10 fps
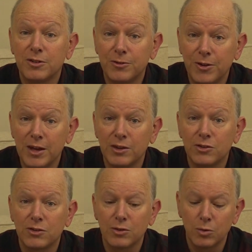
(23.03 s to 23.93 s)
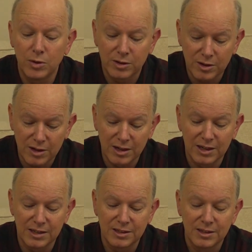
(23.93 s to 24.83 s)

to face with God,